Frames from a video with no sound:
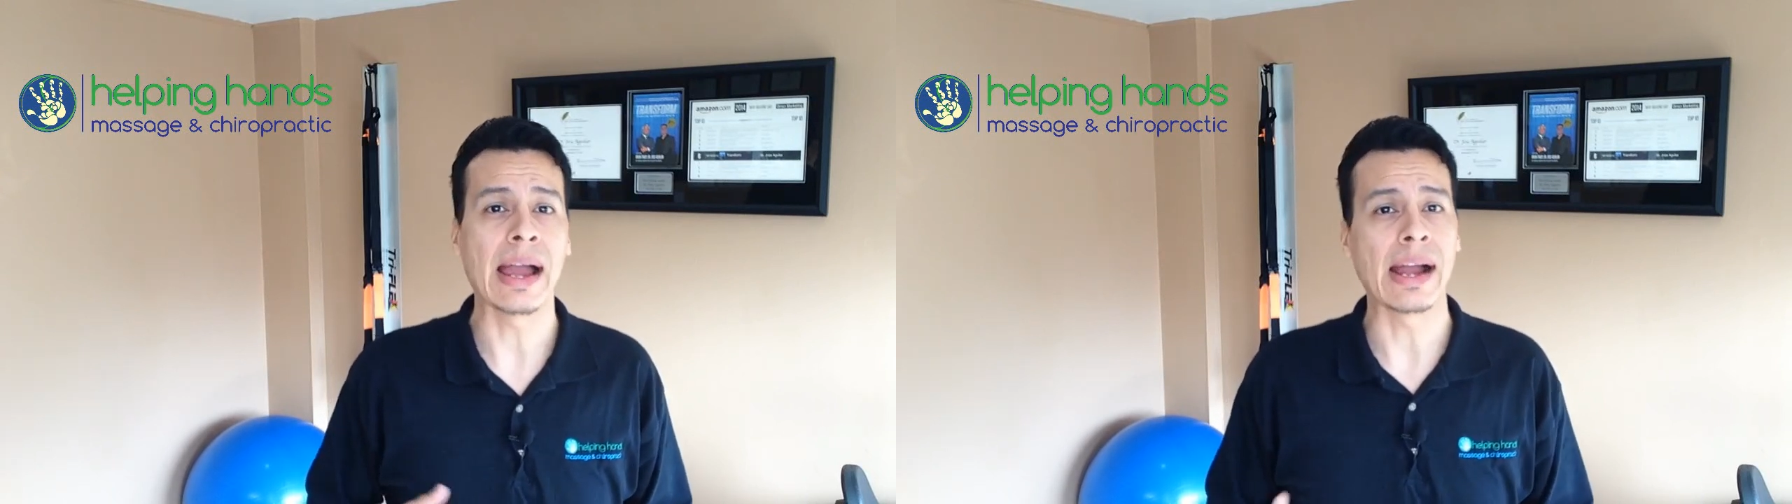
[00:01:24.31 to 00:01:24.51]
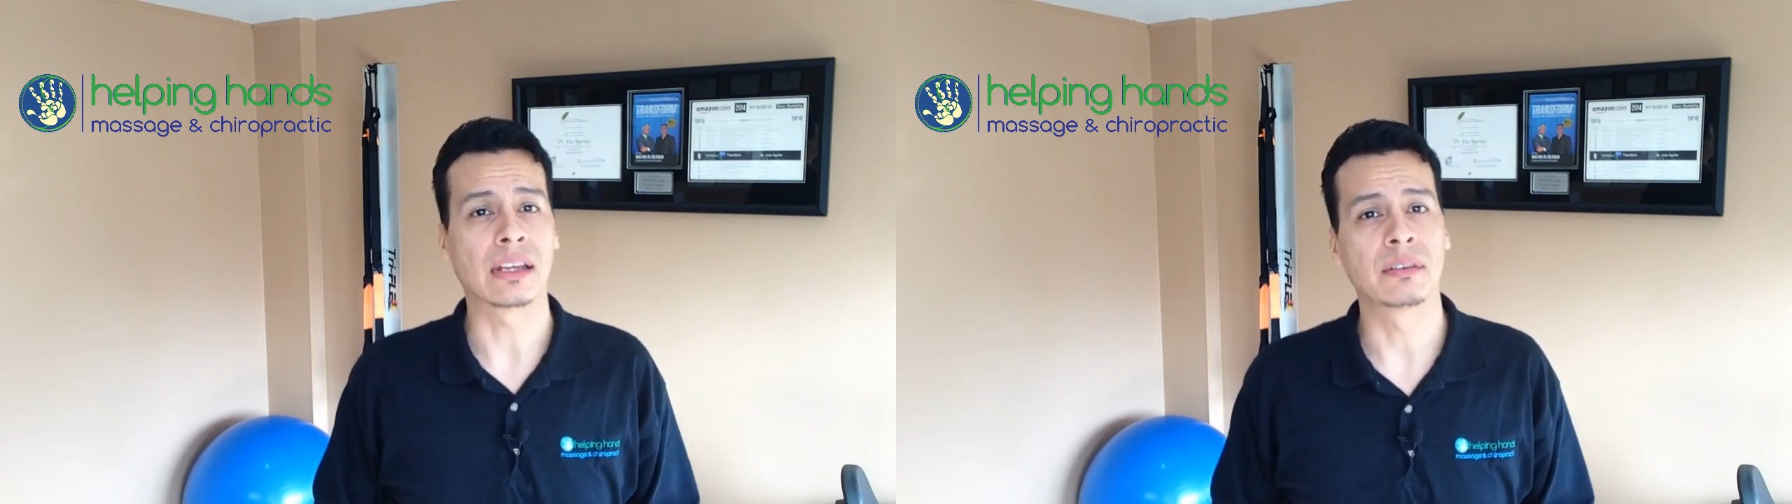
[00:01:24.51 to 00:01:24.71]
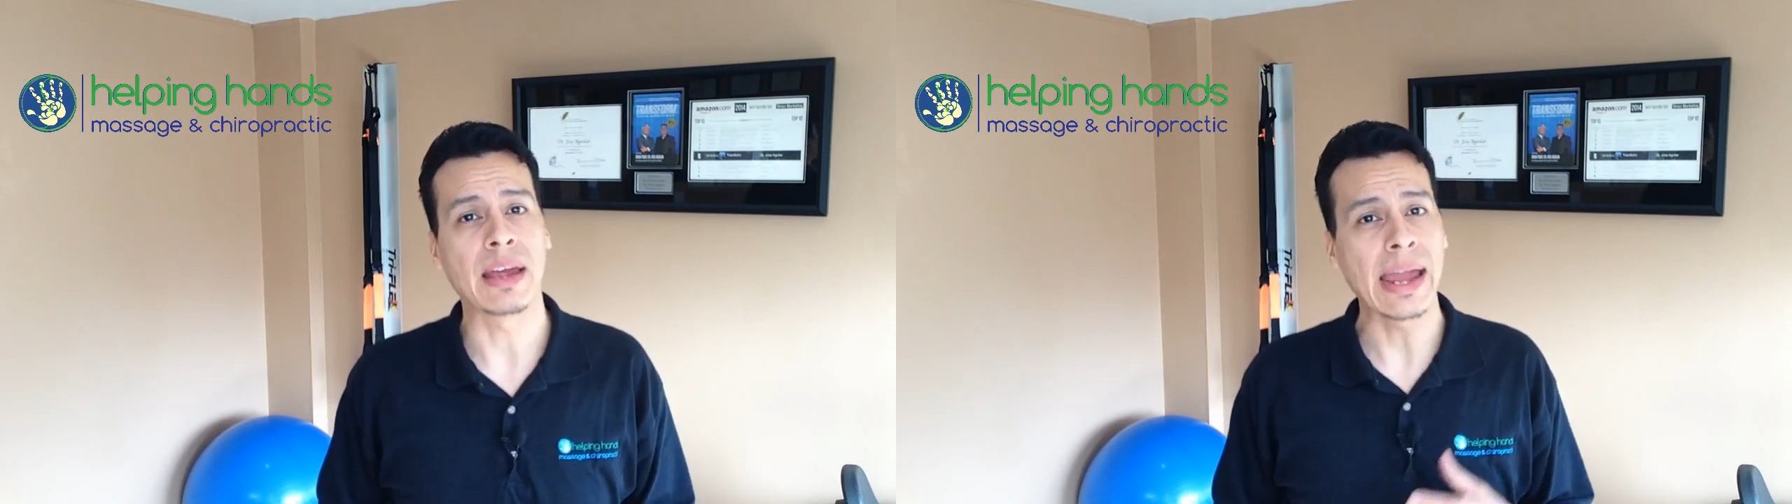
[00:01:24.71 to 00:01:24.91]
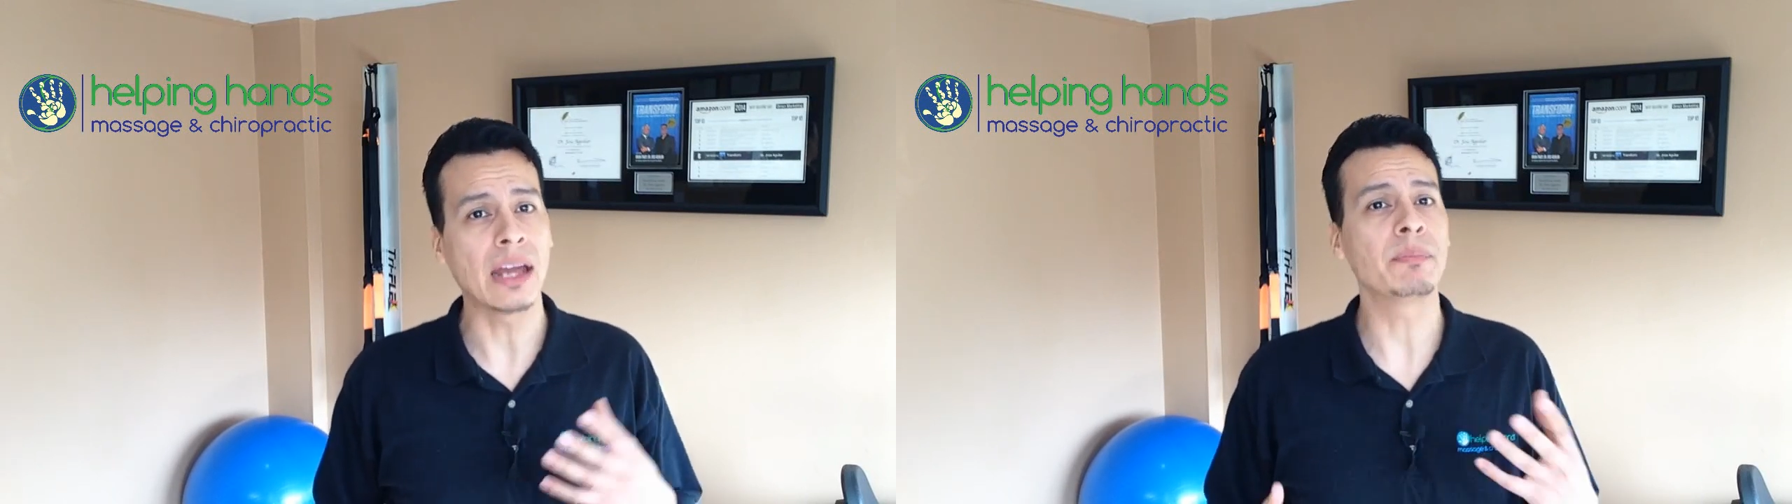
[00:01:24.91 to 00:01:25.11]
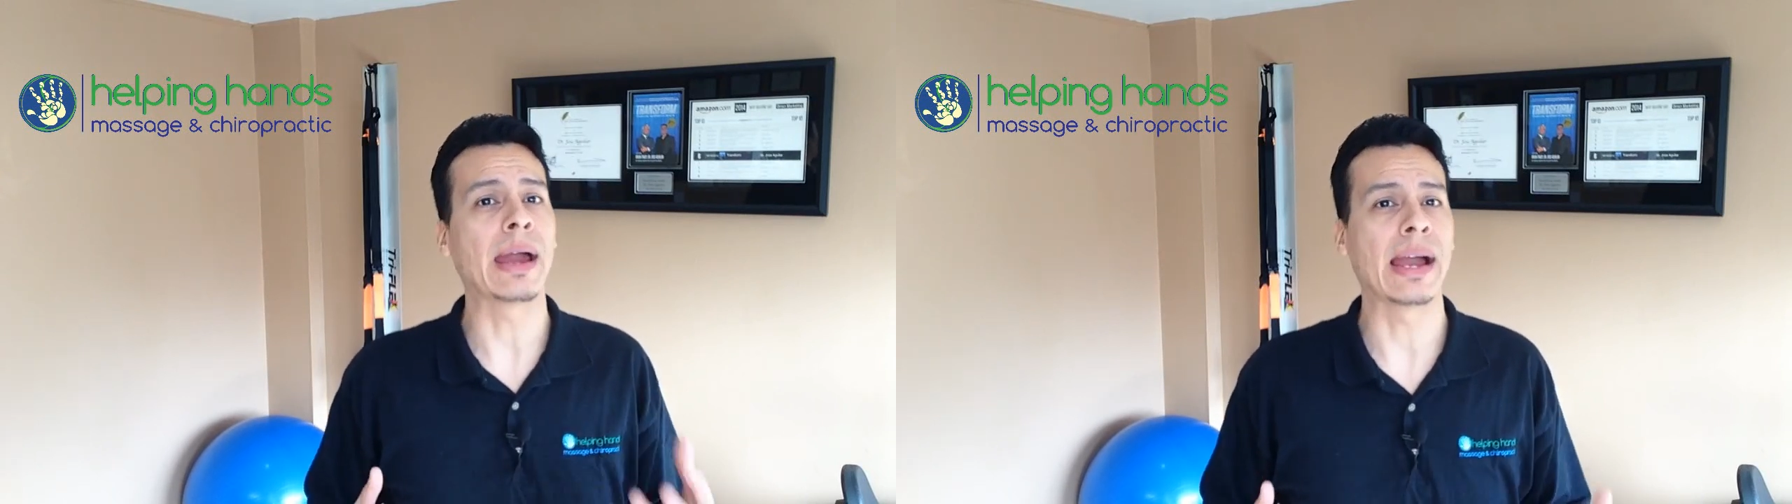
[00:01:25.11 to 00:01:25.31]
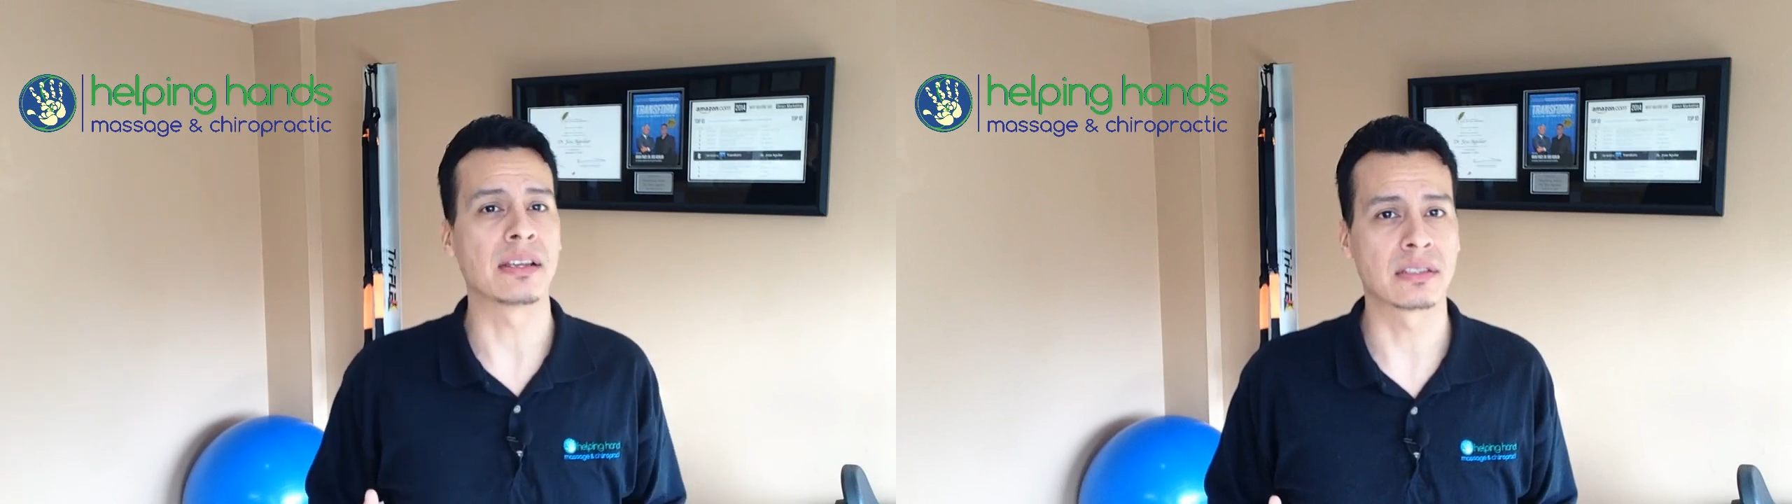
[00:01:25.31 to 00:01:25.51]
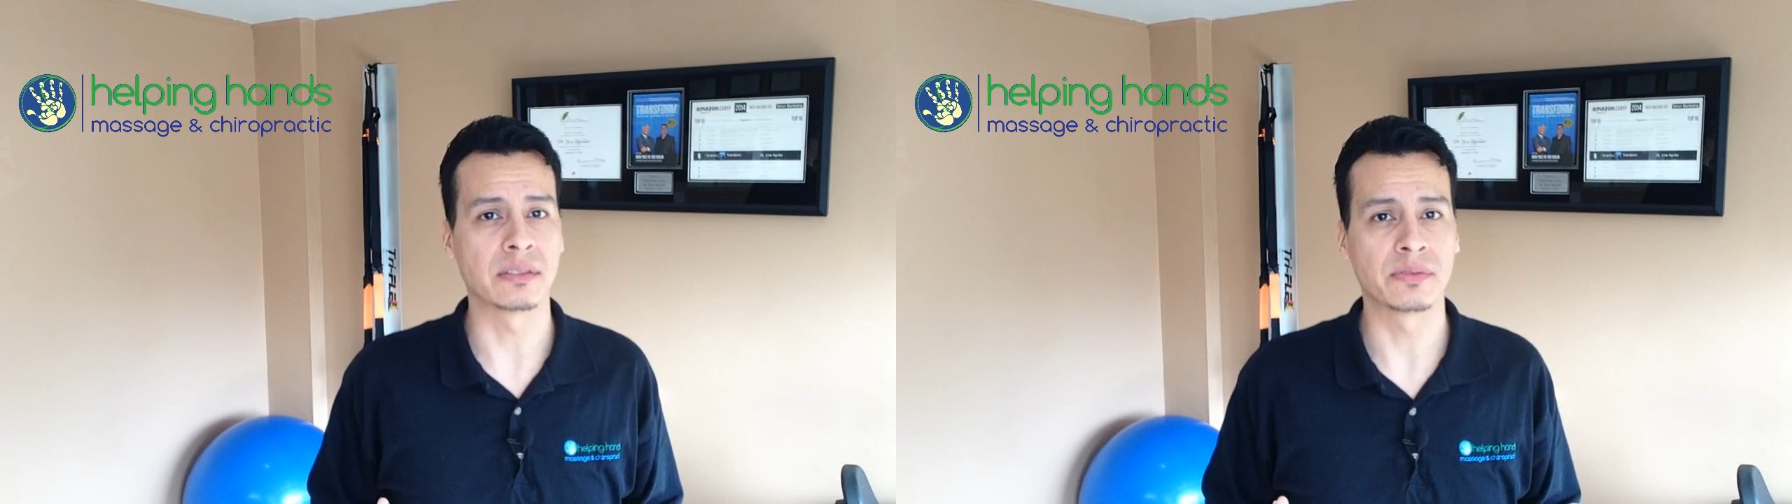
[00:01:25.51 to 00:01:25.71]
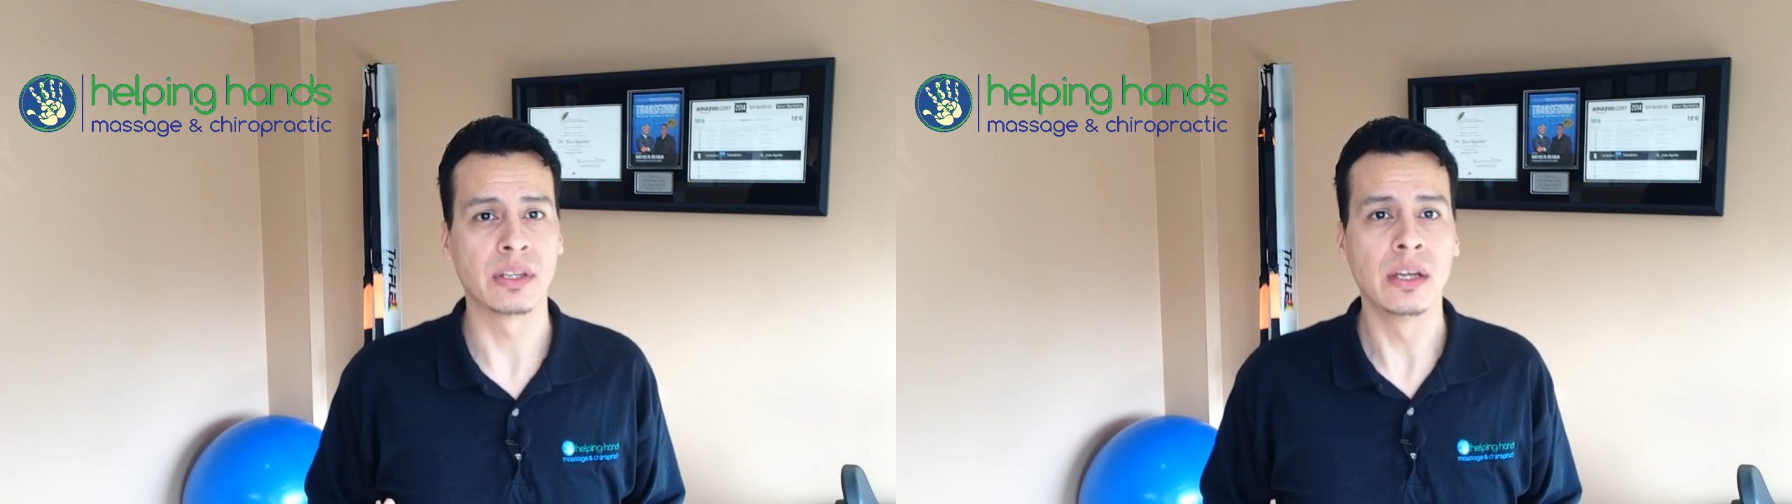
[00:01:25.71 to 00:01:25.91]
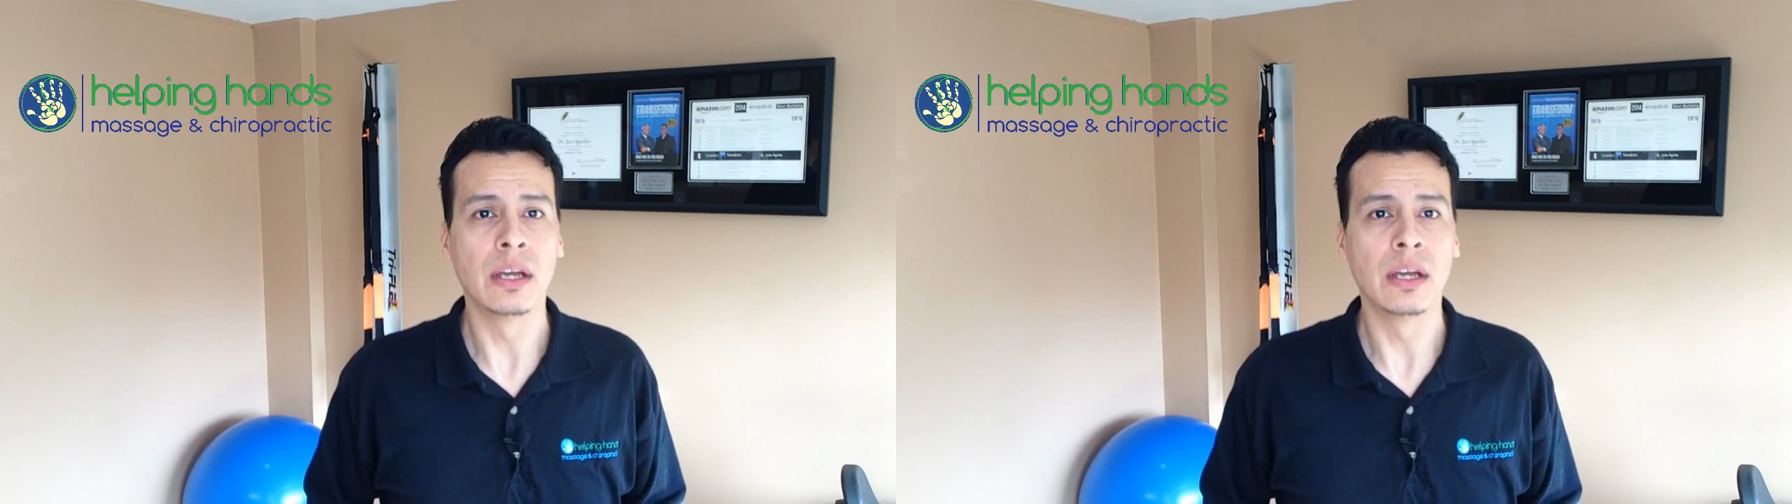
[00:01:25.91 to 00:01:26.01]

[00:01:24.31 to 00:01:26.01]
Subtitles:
active and passive